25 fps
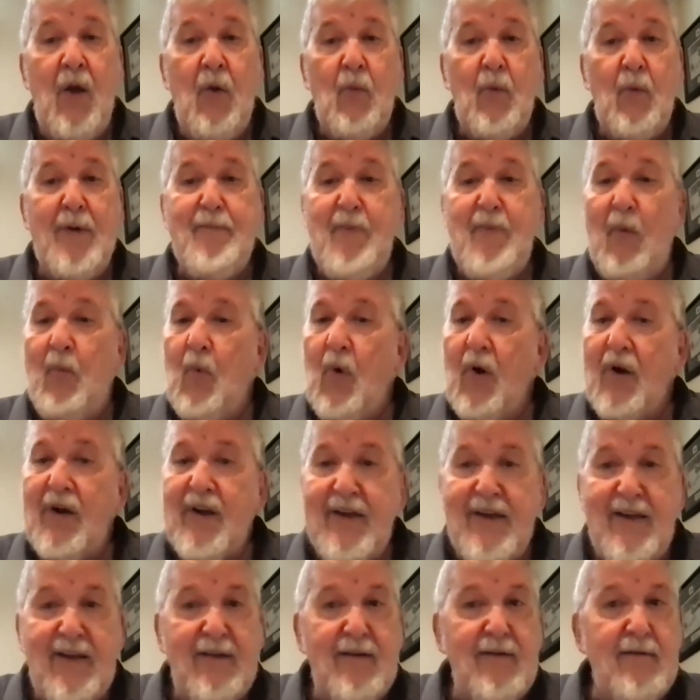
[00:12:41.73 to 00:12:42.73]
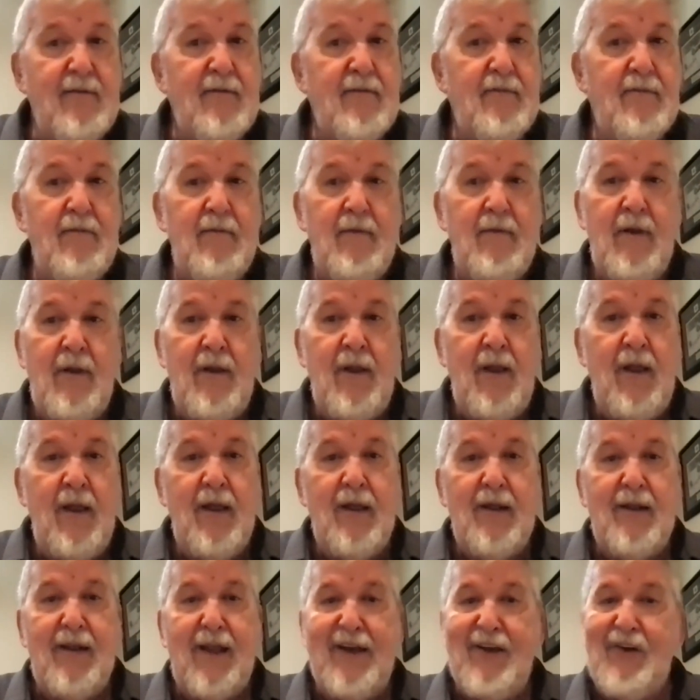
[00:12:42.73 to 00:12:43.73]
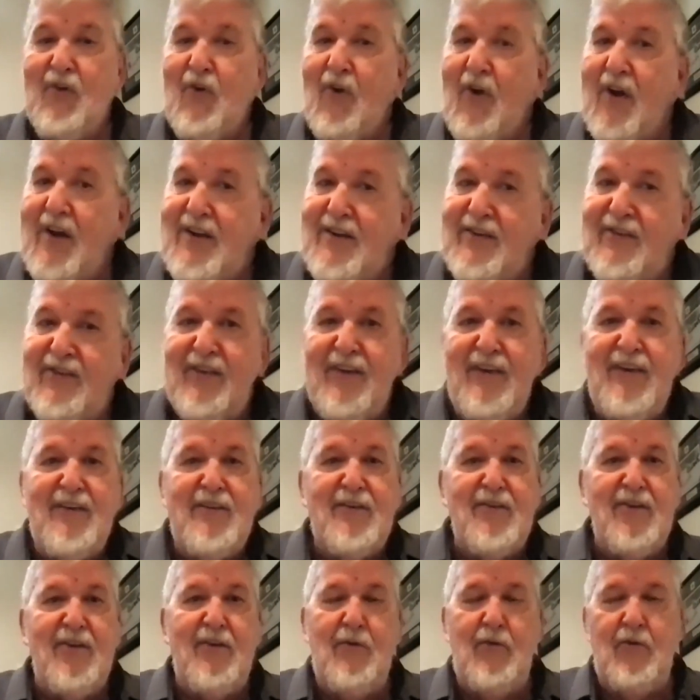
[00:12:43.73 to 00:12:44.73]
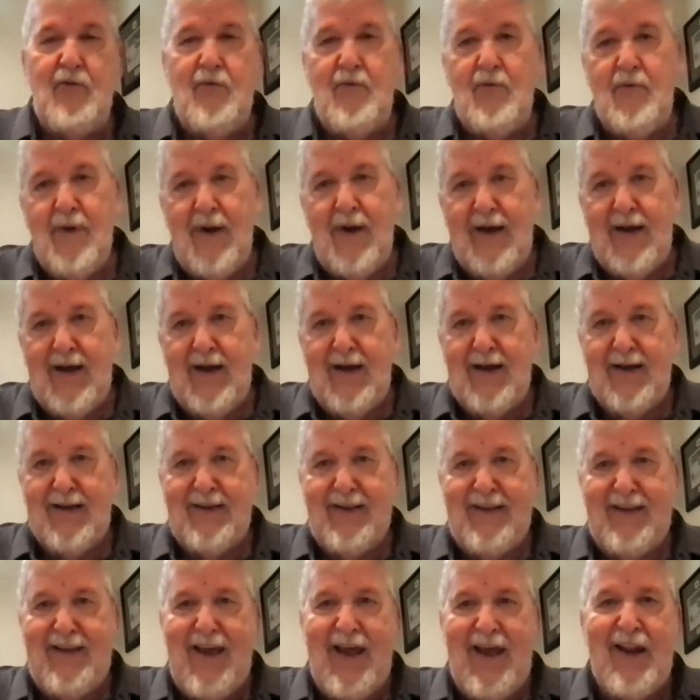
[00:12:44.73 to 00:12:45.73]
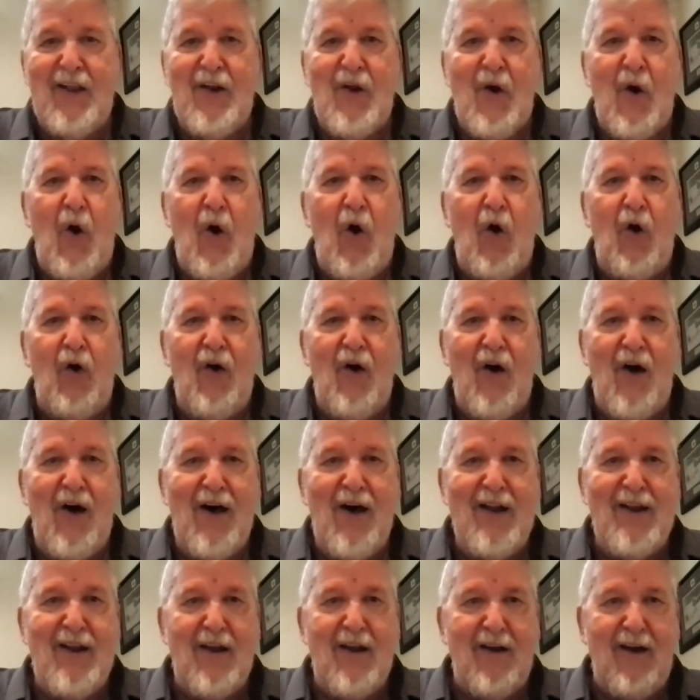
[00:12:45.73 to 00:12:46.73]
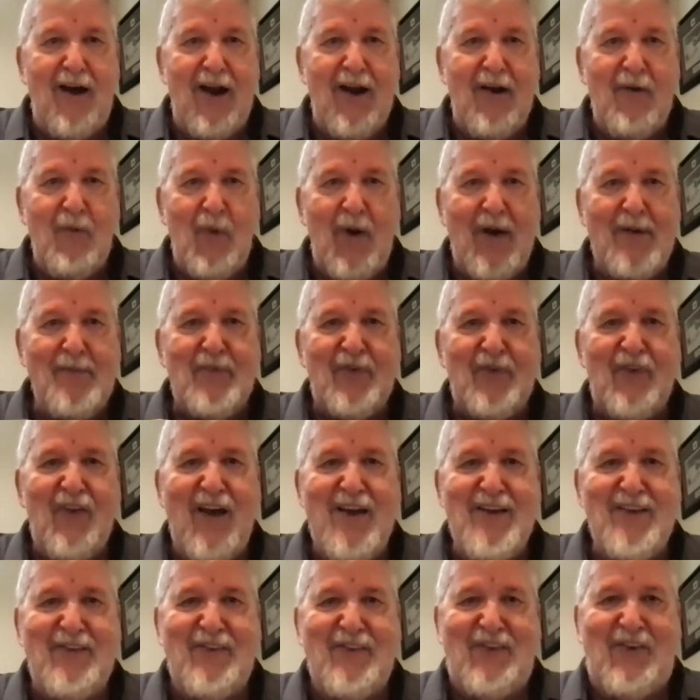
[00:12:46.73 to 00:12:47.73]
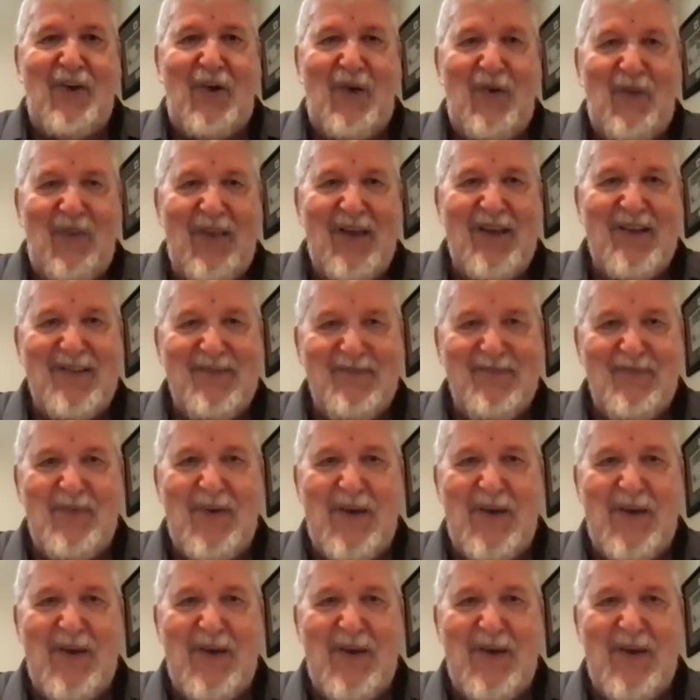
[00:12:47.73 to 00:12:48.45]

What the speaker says: We've been working like crazy to get it all on our website so that